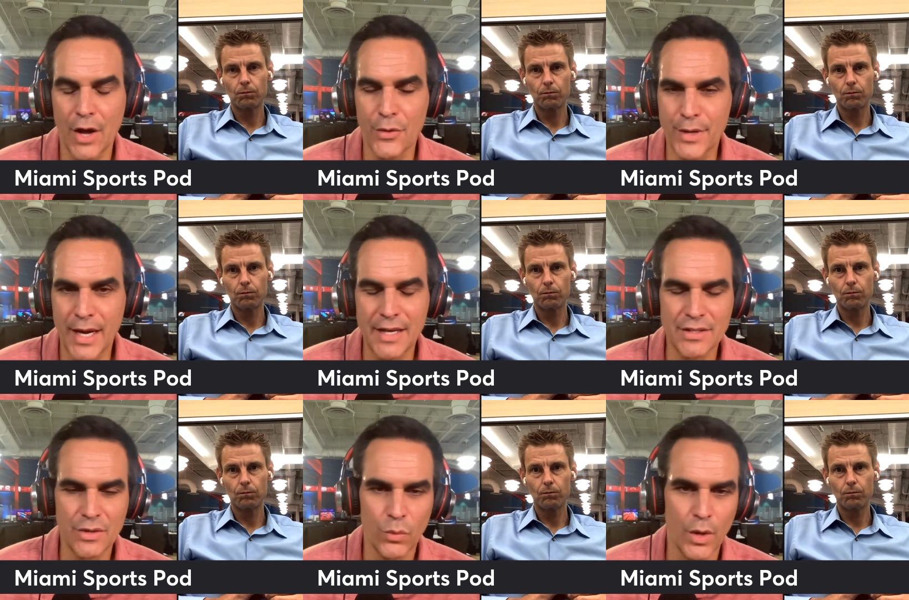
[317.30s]
Speaker 1: other guys
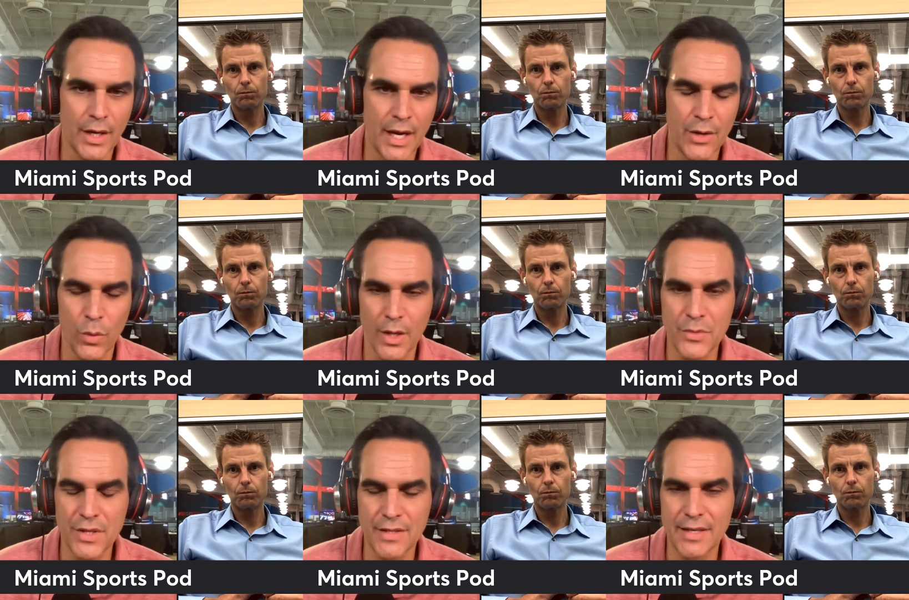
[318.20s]
and what Connor
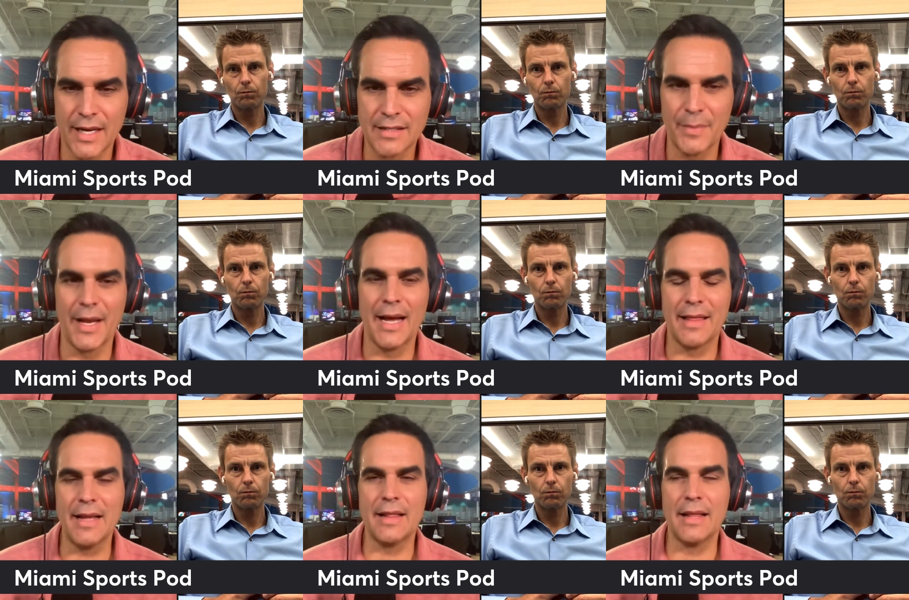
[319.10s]
Williams and these guys. I mean, I
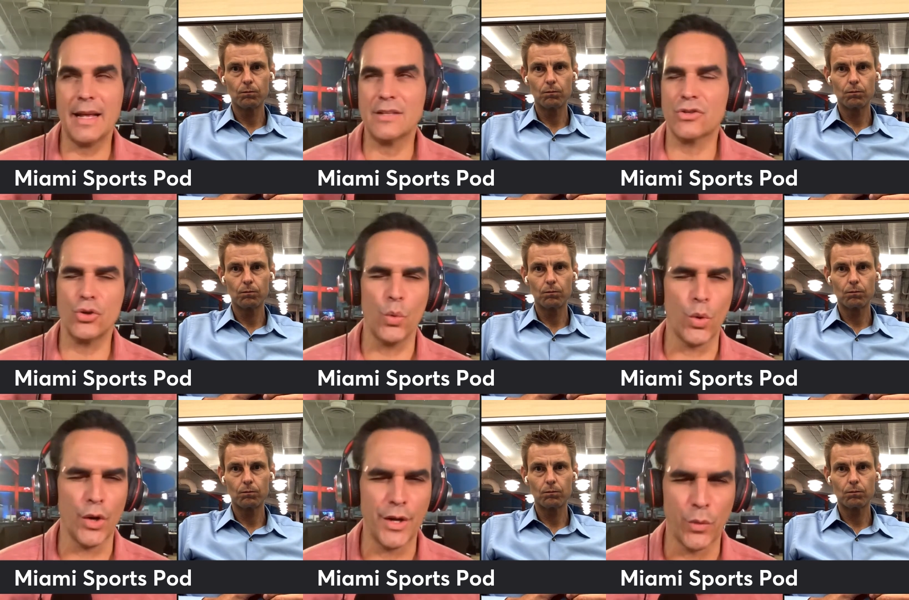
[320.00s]
think it's too
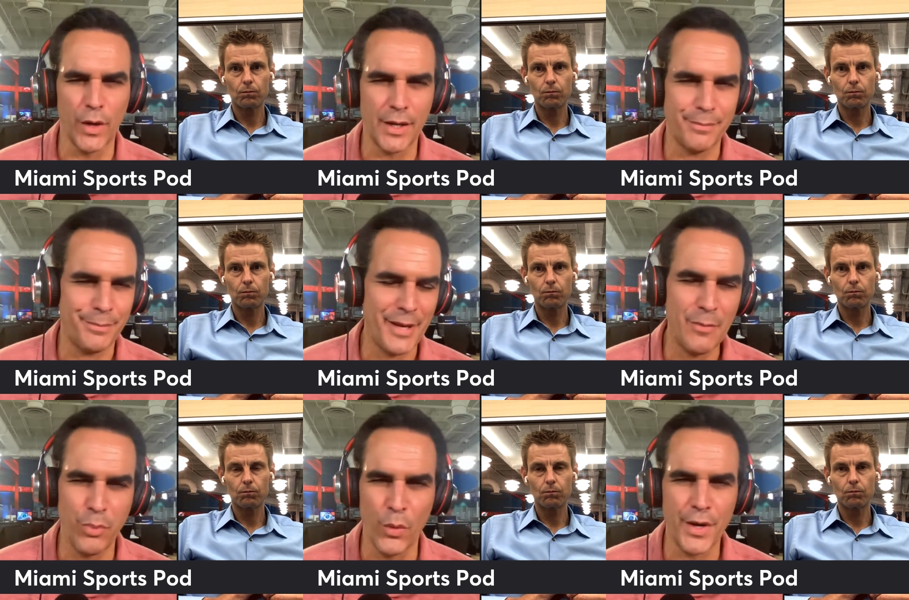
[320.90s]
early to really
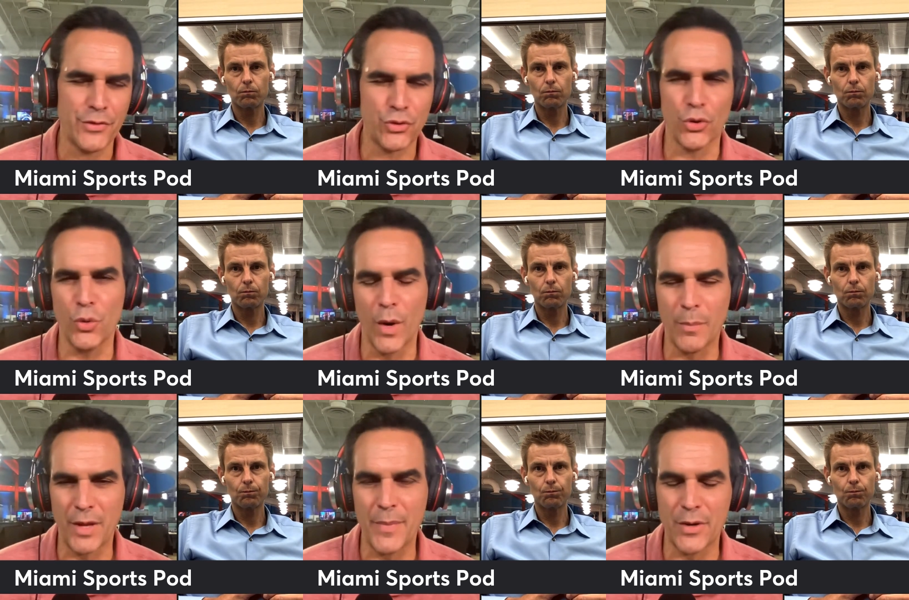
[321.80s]
pinpoint. Sure, you want
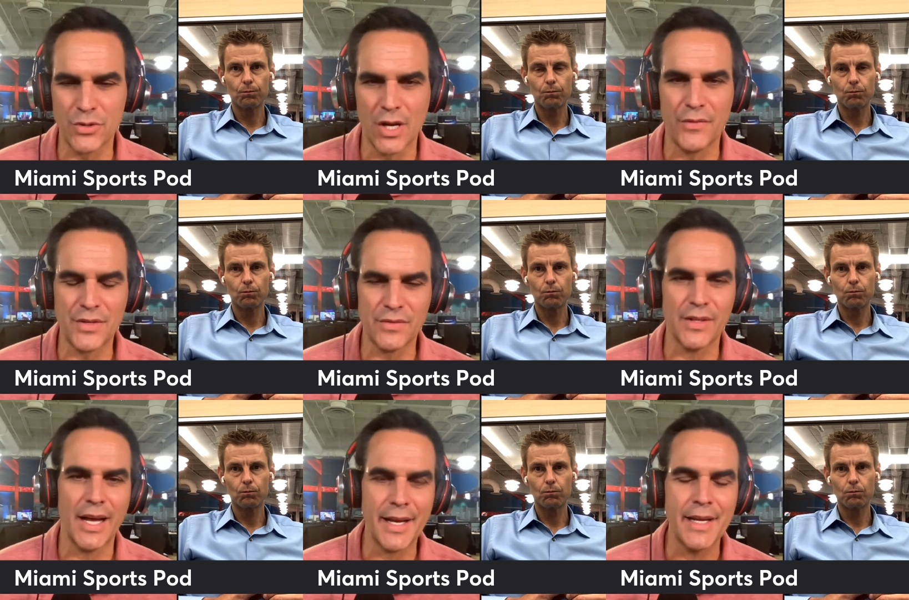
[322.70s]
to play better as an offensive
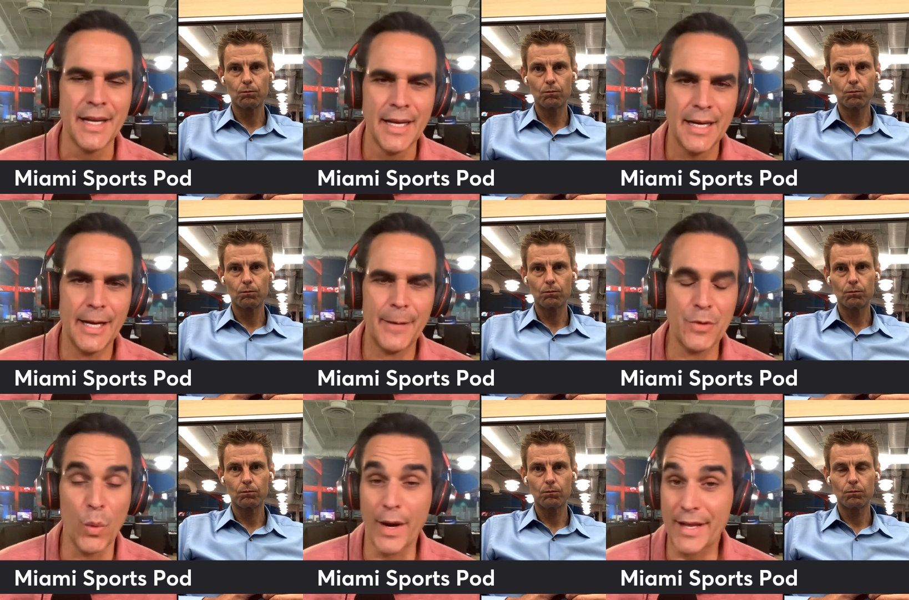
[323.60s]
line. Um,
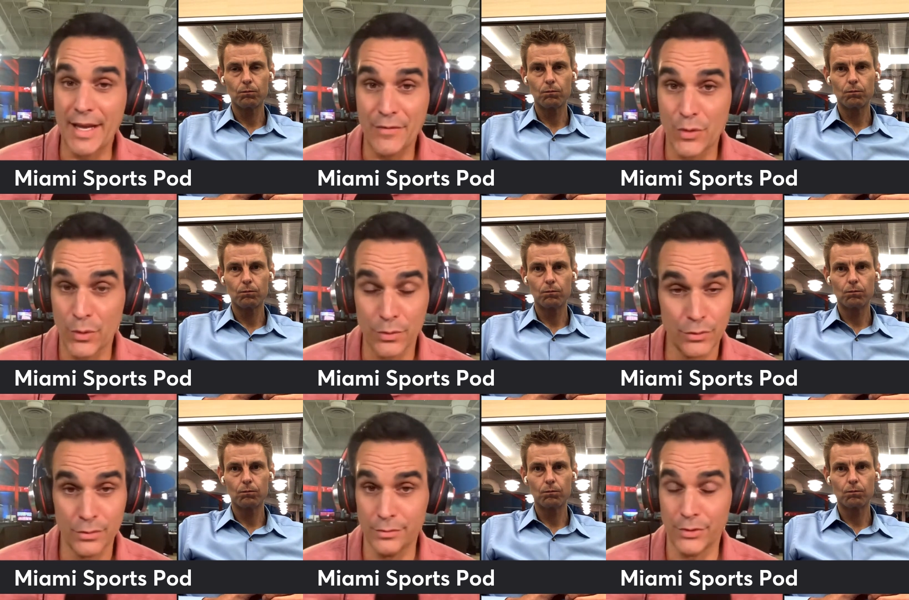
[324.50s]
you want to give your
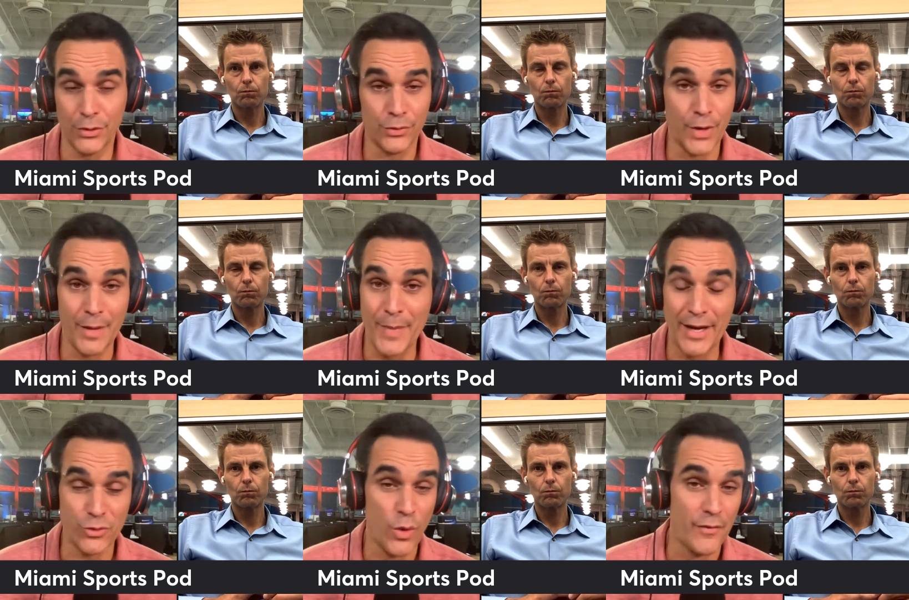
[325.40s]
your running
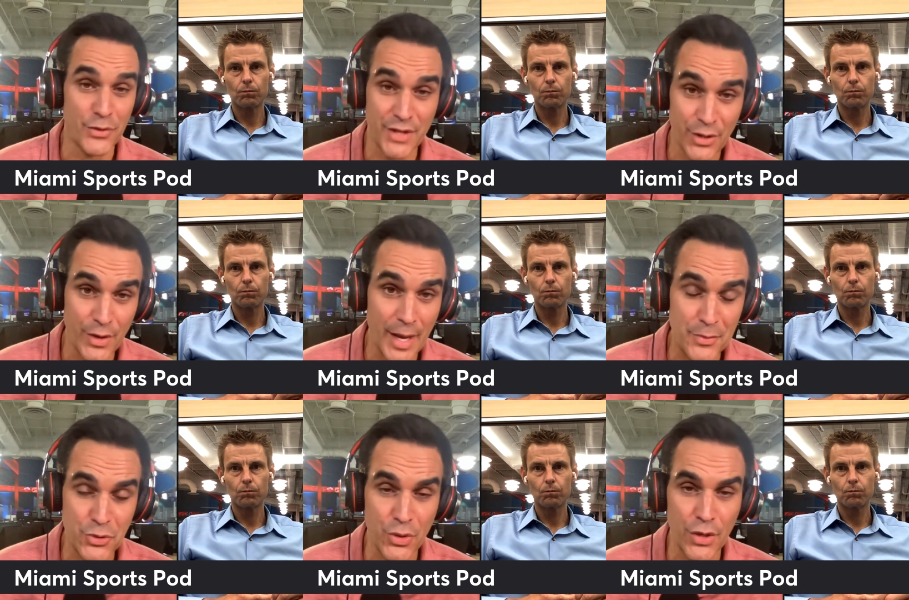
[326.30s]
backs, whoever's in there, an
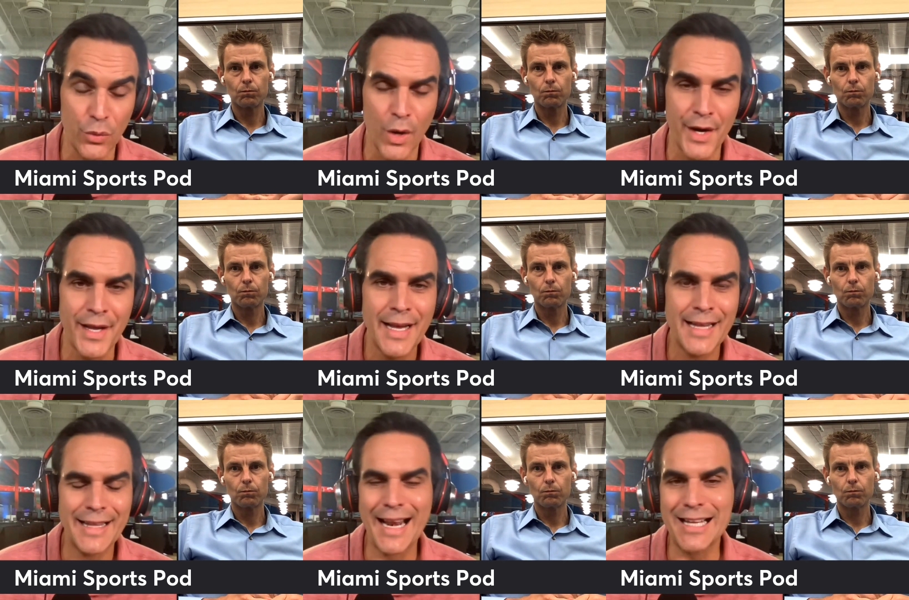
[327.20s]
opportunity to run.
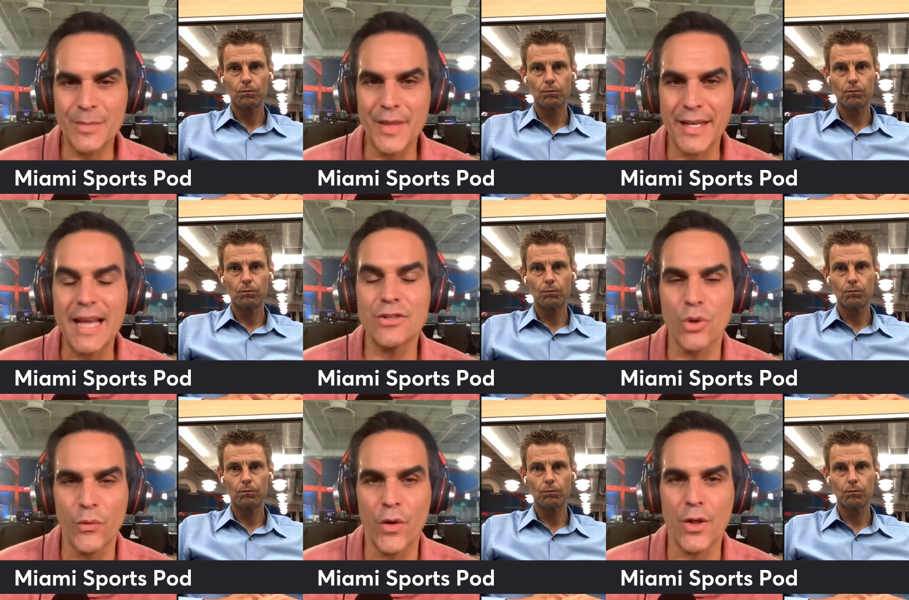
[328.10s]
That hasn't been the case
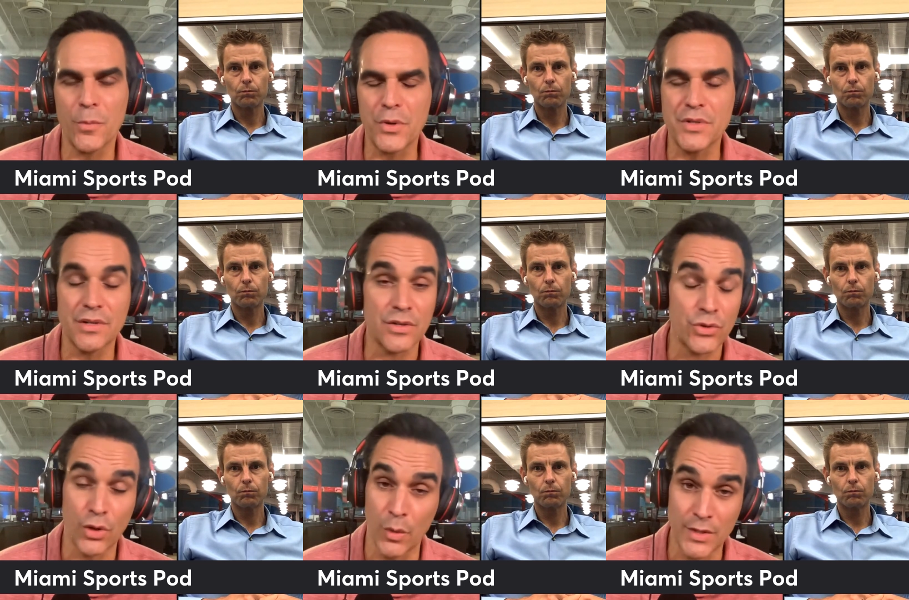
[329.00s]
so far in the preseason.
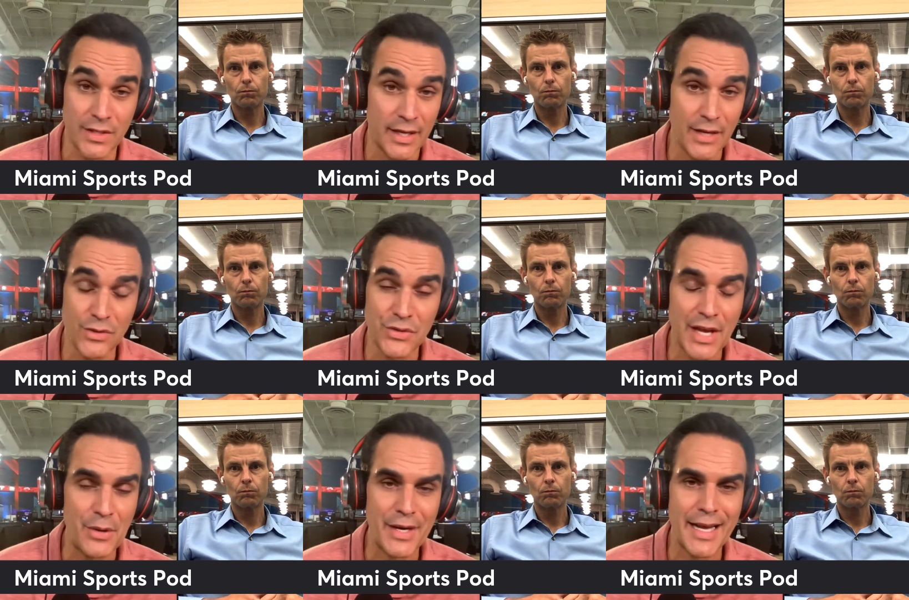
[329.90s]
Certainly wasn't the case on
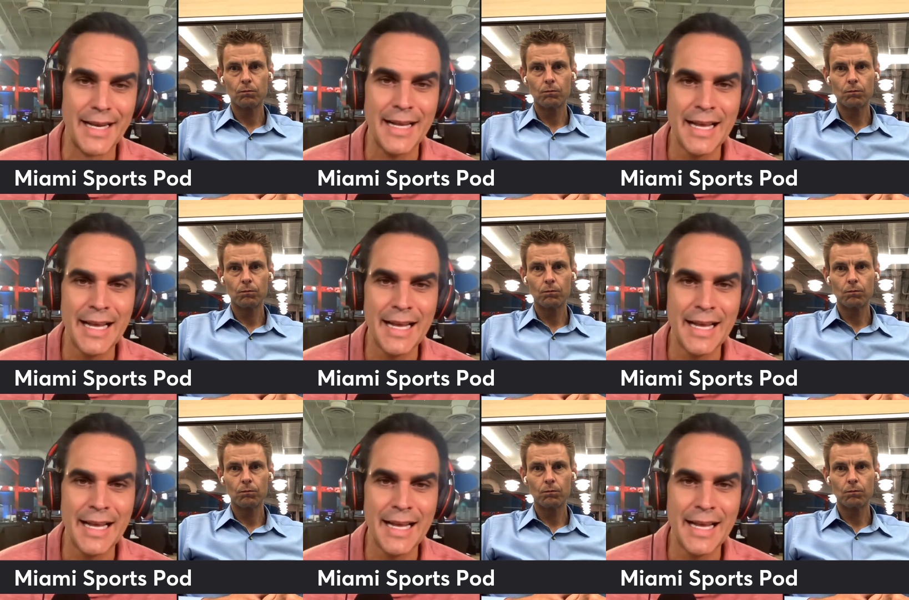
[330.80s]
Saturday night.